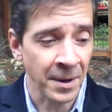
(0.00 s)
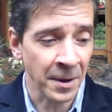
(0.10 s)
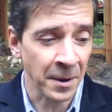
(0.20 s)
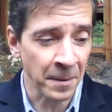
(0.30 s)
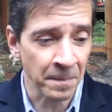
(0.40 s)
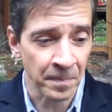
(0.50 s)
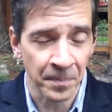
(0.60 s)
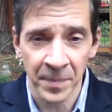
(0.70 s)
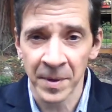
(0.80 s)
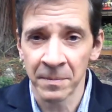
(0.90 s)
right,
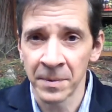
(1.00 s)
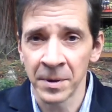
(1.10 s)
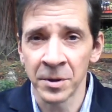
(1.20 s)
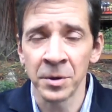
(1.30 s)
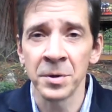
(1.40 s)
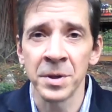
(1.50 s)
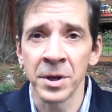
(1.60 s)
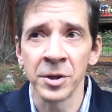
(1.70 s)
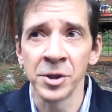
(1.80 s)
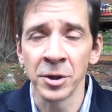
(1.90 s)
clearly the
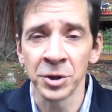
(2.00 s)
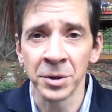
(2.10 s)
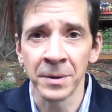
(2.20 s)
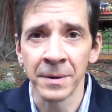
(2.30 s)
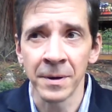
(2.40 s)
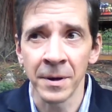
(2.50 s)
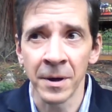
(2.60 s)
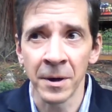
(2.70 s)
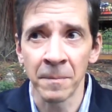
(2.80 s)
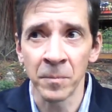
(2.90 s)
conjunction
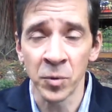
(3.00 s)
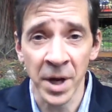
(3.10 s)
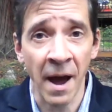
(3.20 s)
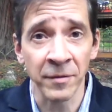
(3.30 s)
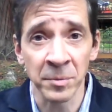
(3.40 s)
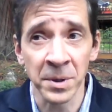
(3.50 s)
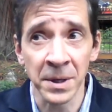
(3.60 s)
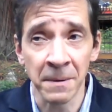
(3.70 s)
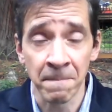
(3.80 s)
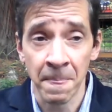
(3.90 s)
would have to be